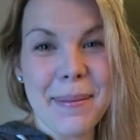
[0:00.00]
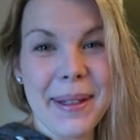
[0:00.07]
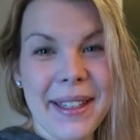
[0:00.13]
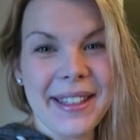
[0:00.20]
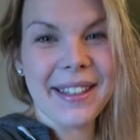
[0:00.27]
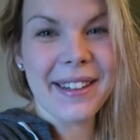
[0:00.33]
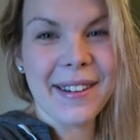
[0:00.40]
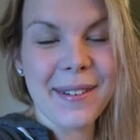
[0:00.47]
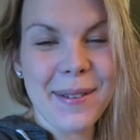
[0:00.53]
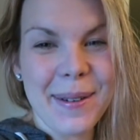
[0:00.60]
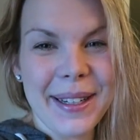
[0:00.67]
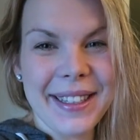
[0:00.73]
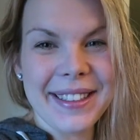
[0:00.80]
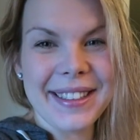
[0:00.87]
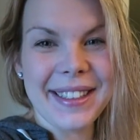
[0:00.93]
be
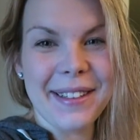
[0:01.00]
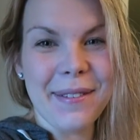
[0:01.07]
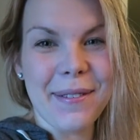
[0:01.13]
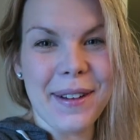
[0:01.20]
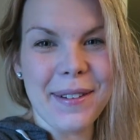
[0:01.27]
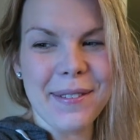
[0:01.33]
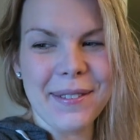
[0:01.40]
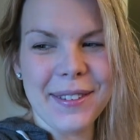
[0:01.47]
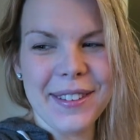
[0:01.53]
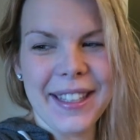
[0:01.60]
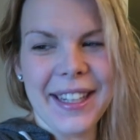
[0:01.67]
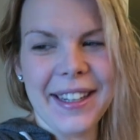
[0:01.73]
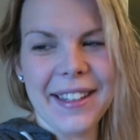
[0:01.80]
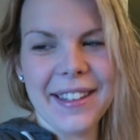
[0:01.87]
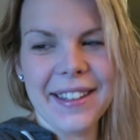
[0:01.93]
quite an eventful
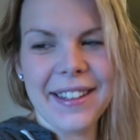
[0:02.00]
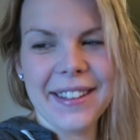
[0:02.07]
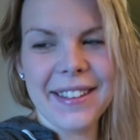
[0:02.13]
day.